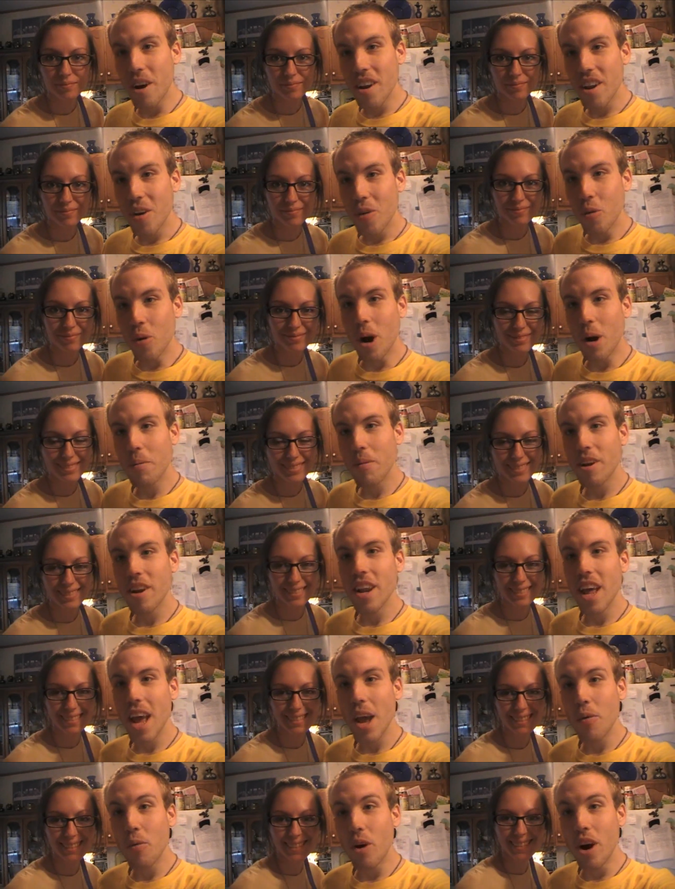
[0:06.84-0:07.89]
Speaker 1: everyone, welcome to
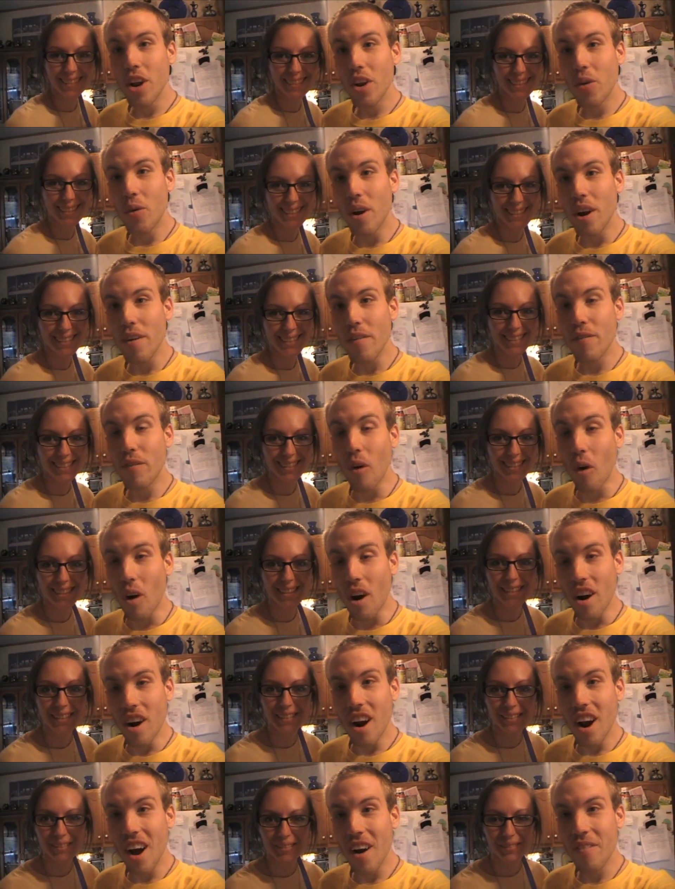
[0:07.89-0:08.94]
day
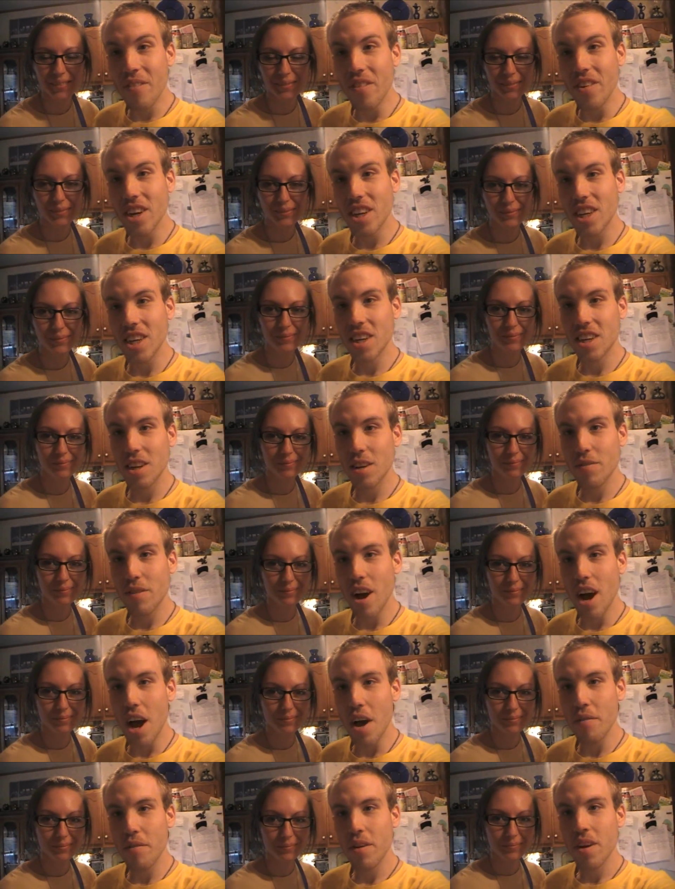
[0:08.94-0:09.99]
124 of
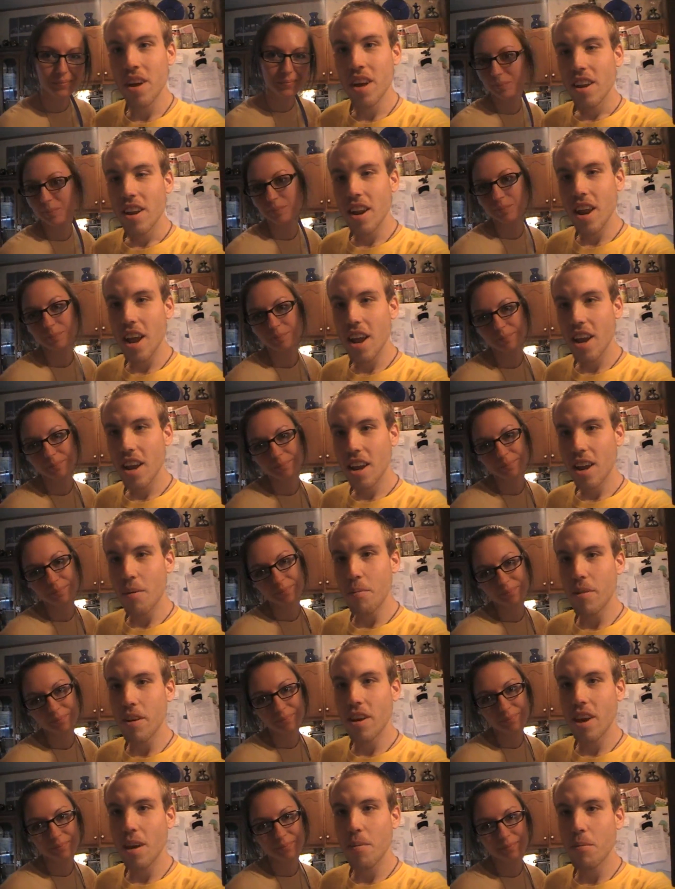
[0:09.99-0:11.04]
365. Today,
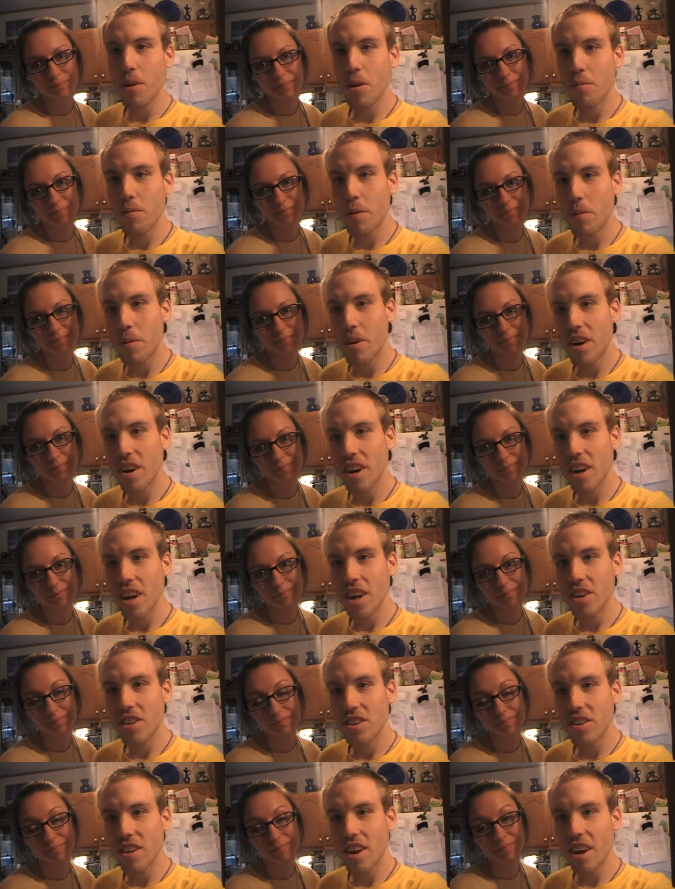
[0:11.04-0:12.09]
Kymberly came home from work
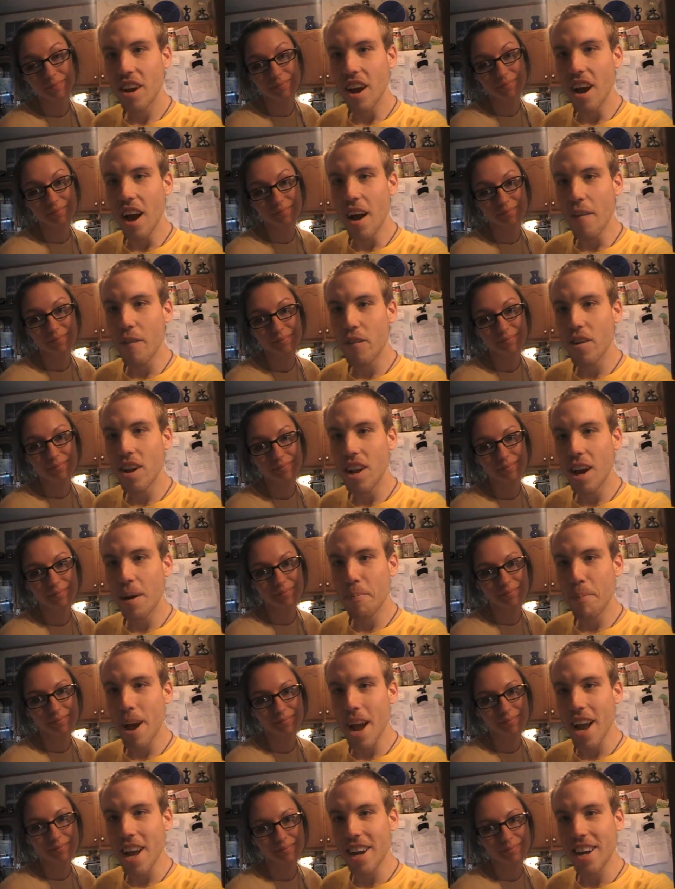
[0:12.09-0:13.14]
and she's like, I feel
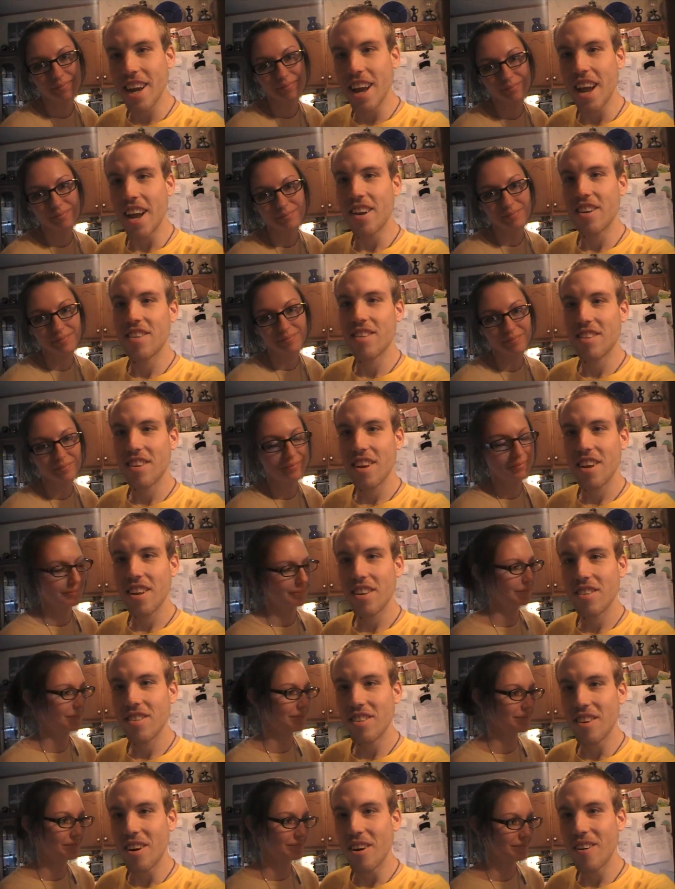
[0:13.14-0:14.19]
like pancakes.
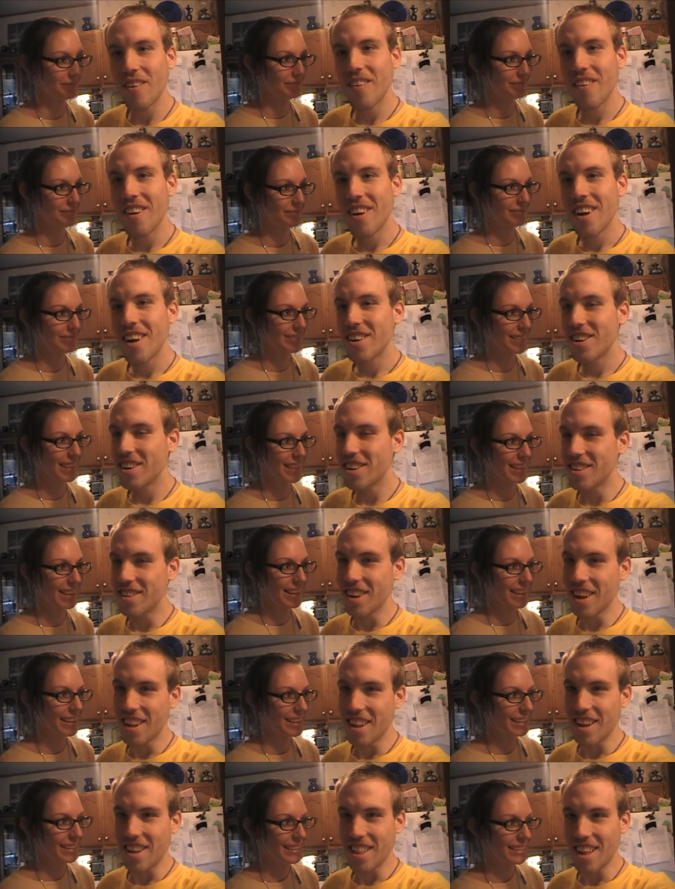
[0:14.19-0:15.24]
And so, she didn't
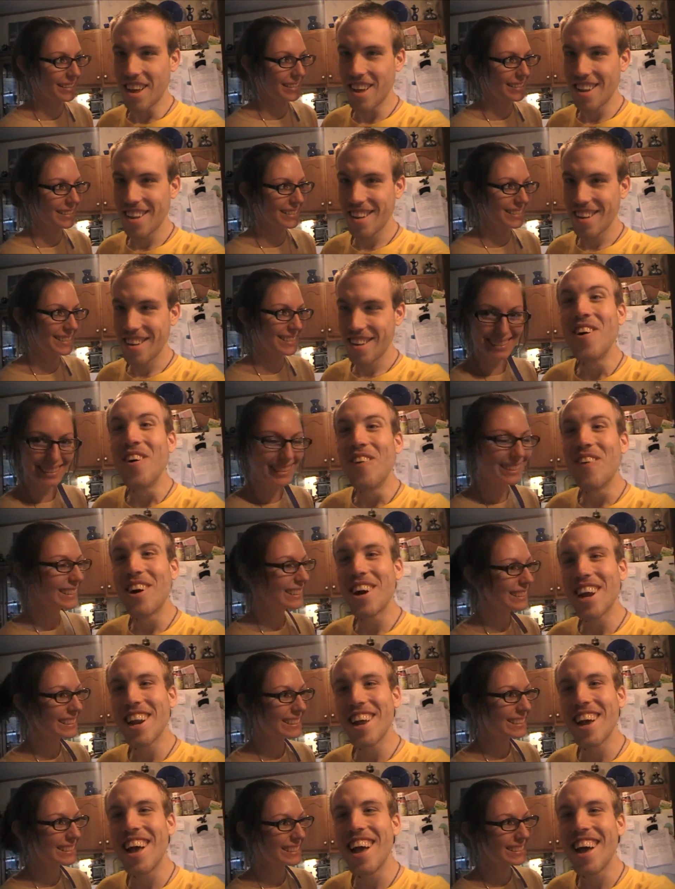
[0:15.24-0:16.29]
say it like that. We're
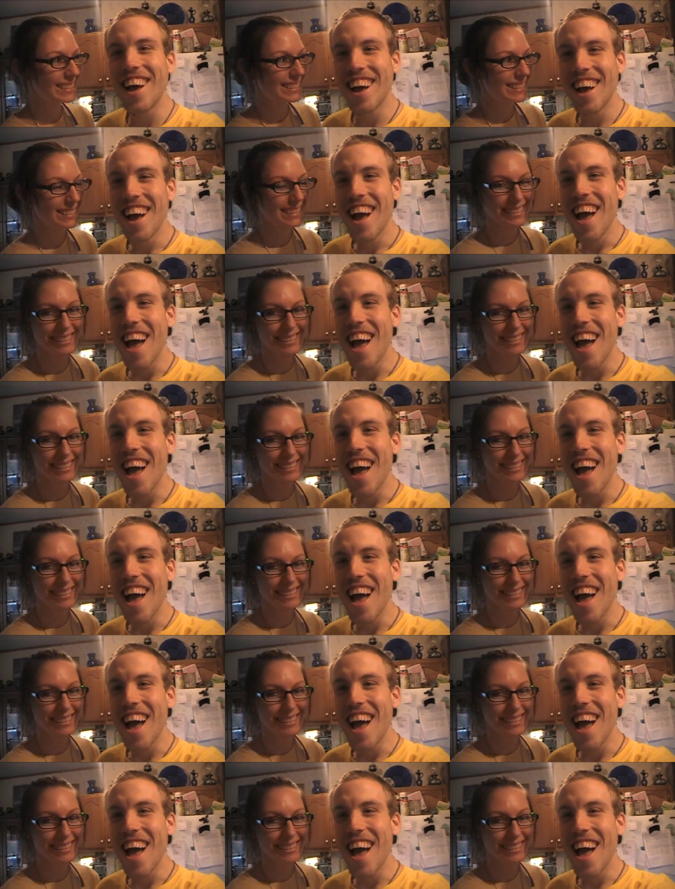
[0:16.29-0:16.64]
gonna